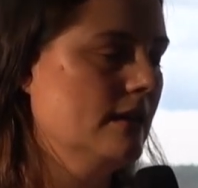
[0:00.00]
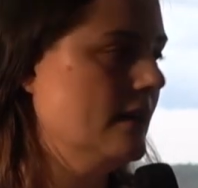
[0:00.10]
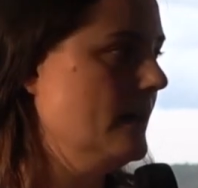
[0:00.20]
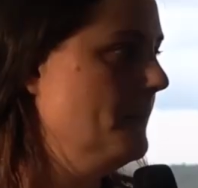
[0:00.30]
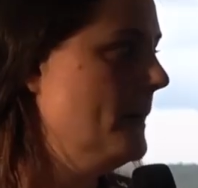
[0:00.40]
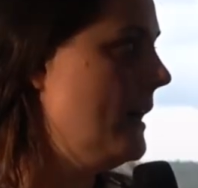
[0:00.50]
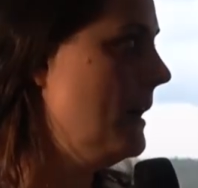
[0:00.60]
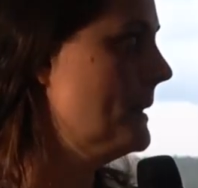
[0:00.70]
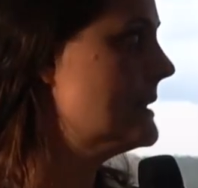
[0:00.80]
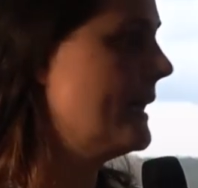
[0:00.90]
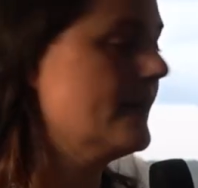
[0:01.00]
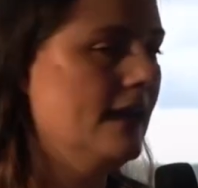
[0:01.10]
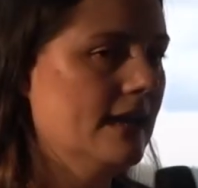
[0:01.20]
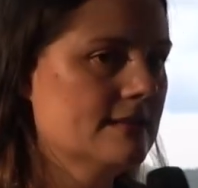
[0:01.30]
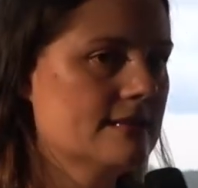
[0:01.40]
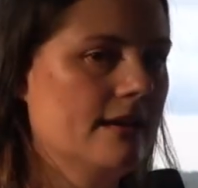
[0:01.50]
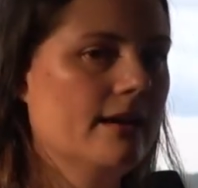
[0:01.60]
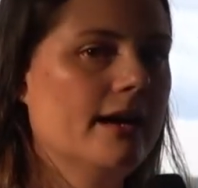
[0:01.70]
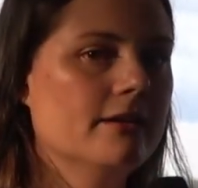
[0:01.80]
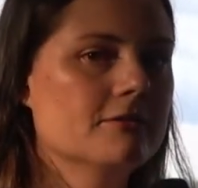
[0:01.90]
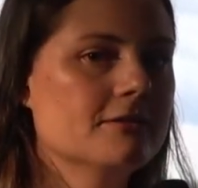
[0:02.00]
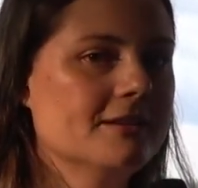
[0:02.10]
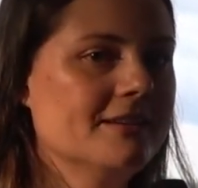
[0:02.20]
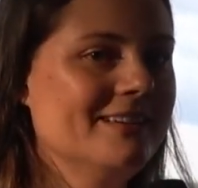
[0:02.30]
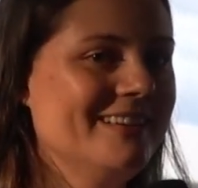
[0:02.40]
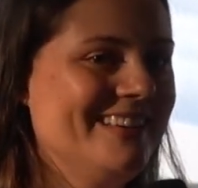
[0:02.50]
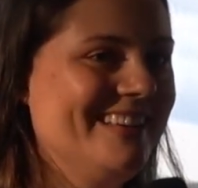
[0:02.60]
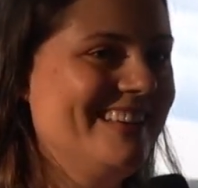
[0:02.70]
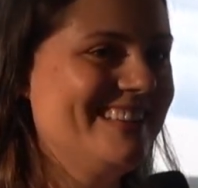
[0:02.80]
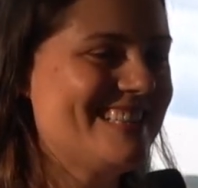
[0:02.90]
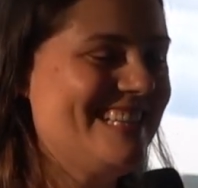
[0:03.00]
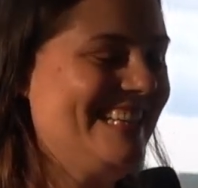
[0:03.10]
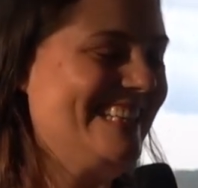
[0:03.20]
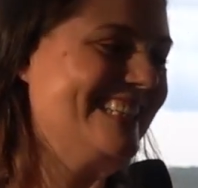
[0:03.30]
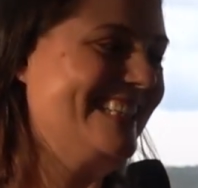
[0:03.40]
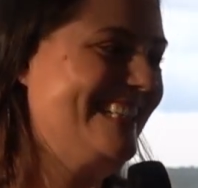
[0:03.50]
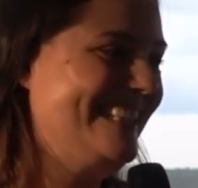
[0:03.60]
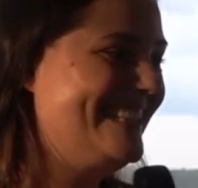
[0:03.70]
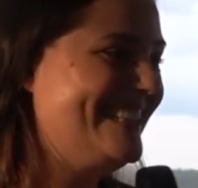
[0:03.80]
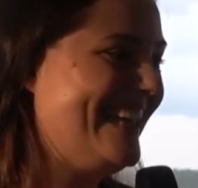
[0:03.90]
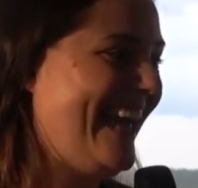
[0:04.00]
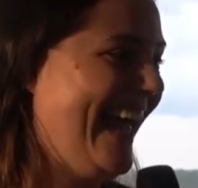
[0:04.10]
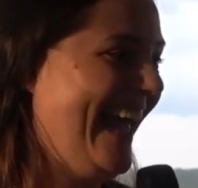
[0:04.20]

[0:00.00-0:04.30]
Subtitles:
armour techniques that I've seen. Yeah.